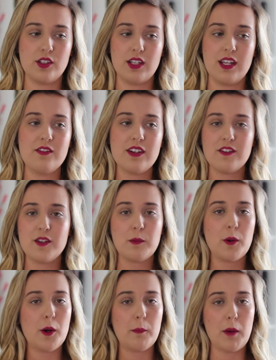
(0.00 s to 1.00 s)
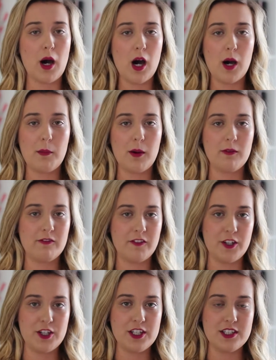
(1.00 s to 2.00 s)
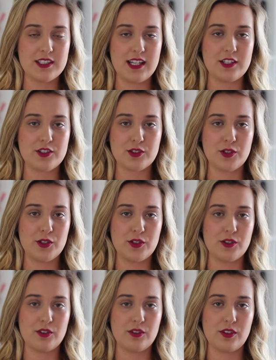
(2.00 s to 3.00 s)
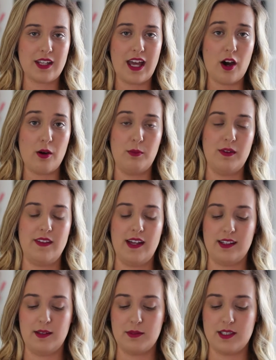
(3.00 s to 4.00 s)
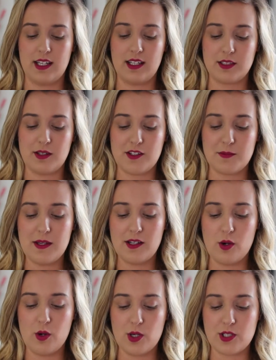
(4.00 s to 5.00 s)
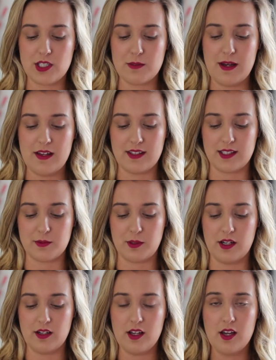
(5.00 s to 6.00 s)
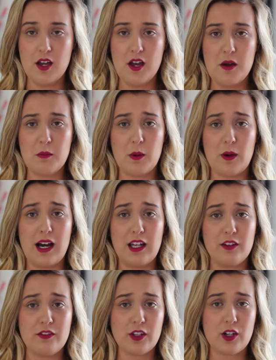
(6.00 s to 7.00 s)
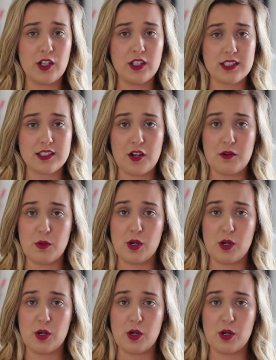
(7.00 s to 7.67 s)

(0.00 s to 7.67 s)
Even if you put a balm on first, I just couldn't get on with that lipstick. So I was a bit cautious about this one, but I love the colour so